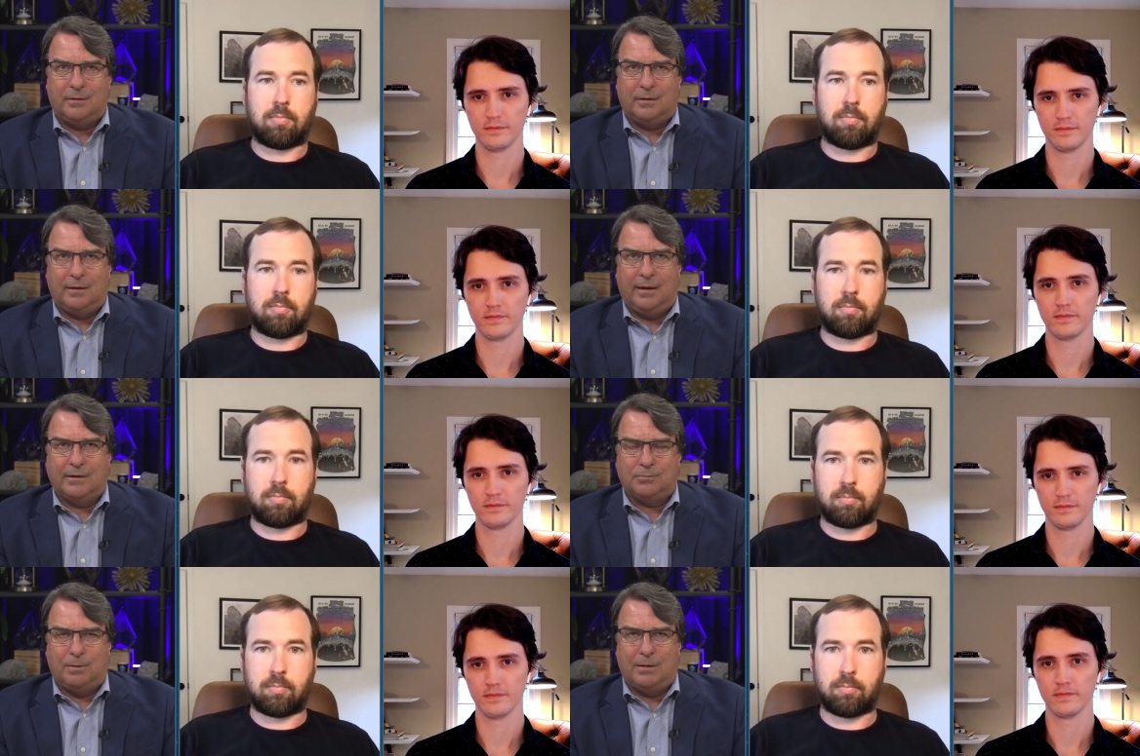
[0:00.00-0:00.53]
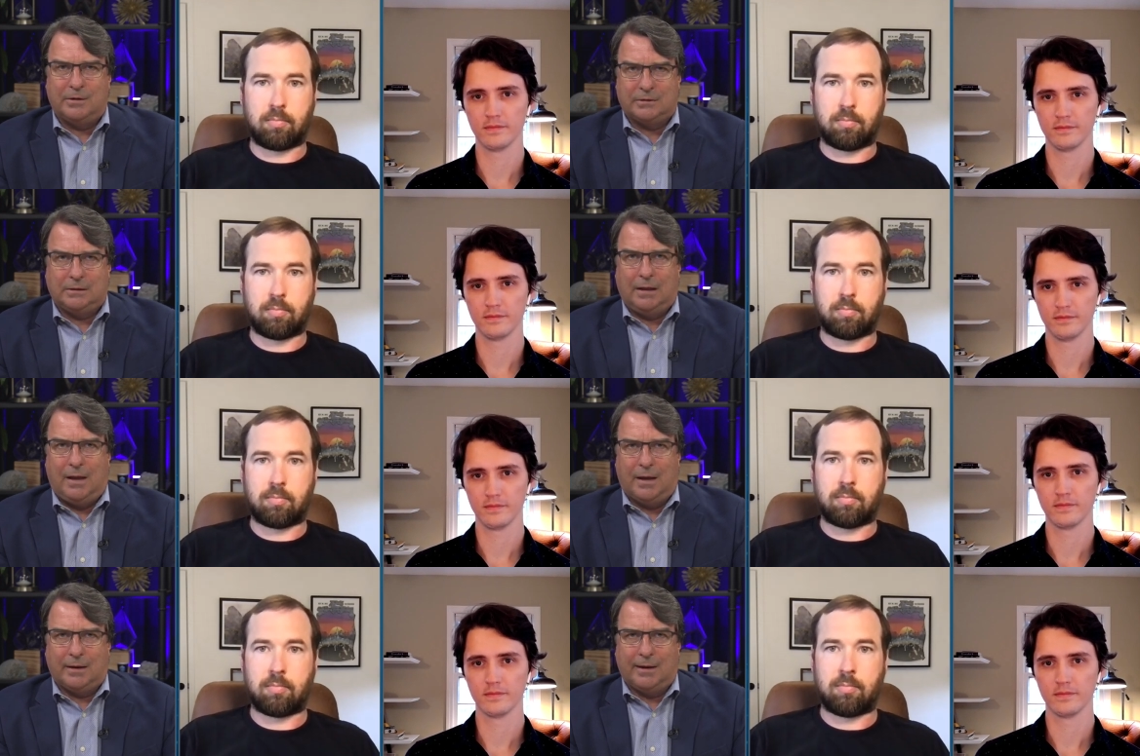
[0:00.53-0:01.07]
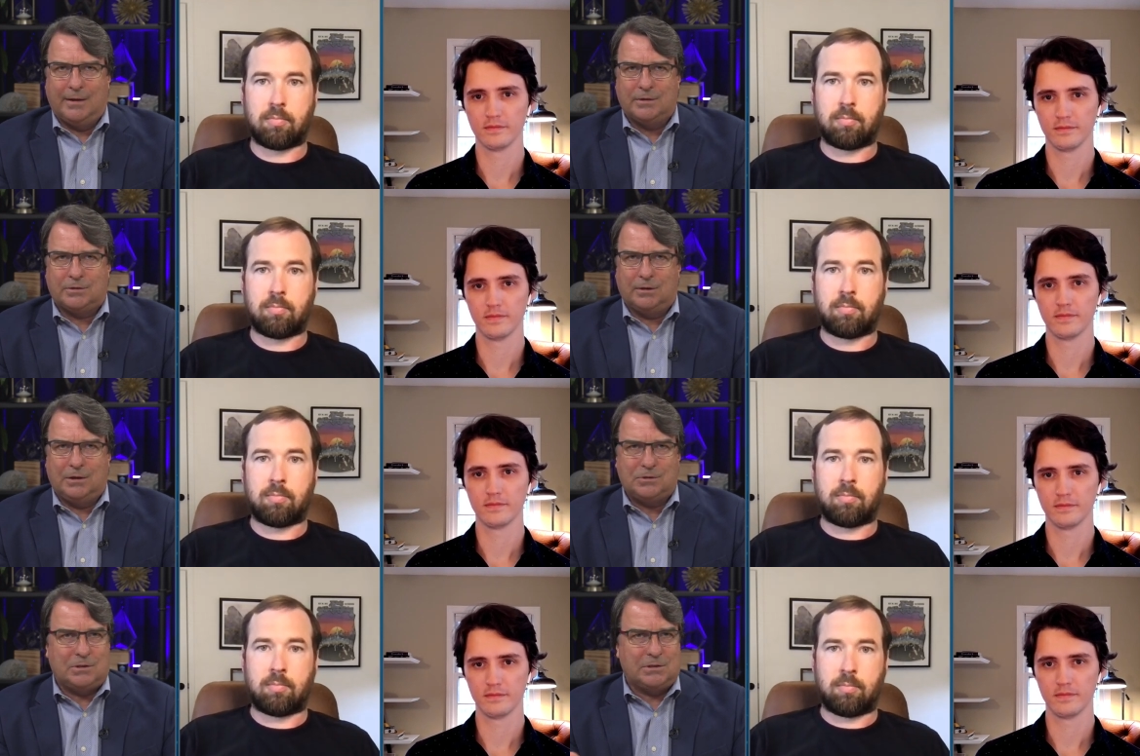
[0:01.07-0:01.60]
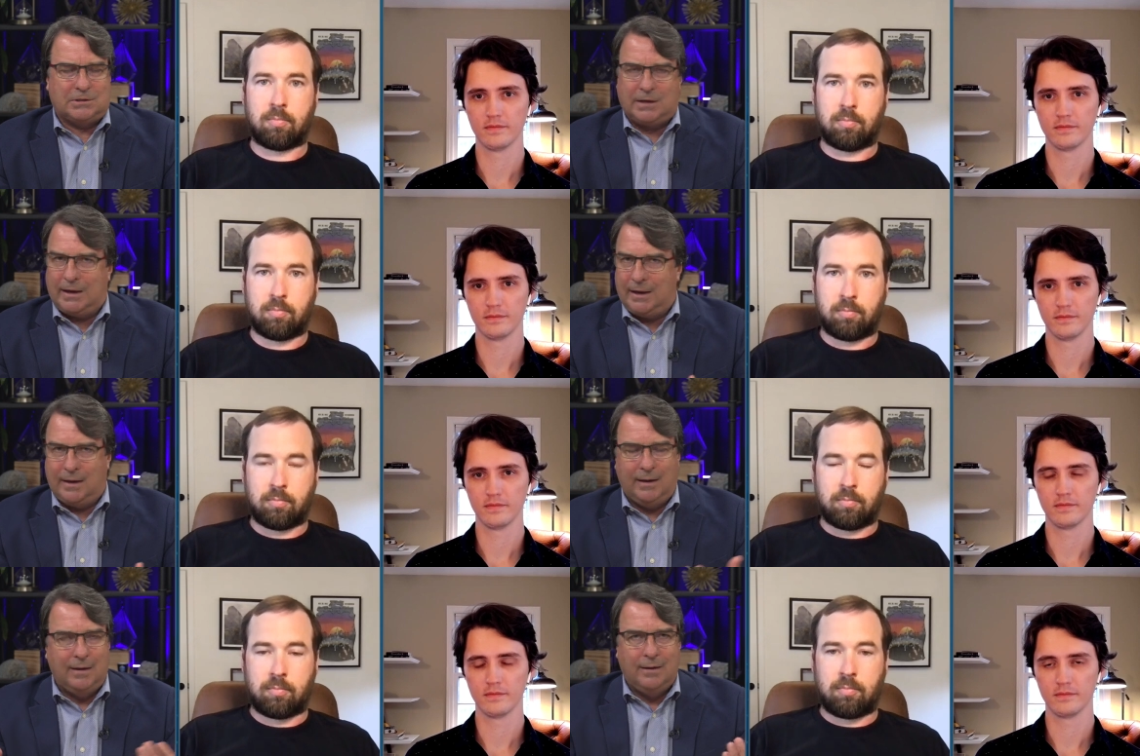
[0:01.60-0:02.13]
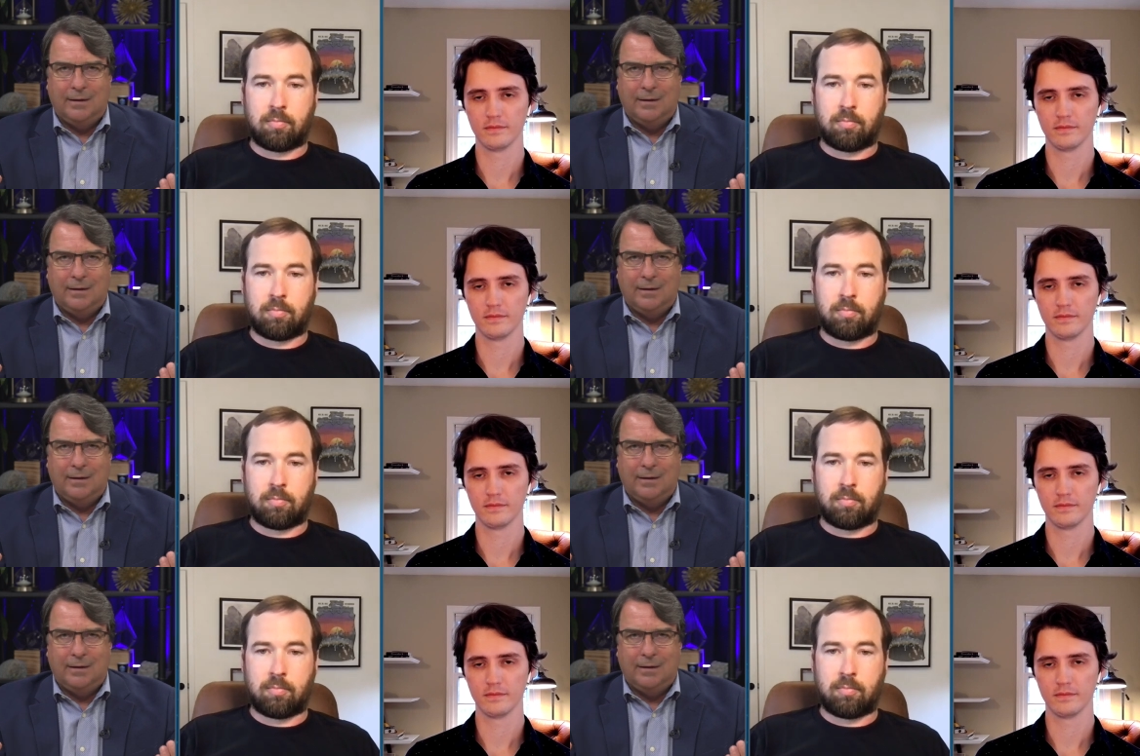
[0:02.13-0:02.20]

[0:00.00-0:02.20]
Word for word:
Speaker 1: as well as log in. So let's just say,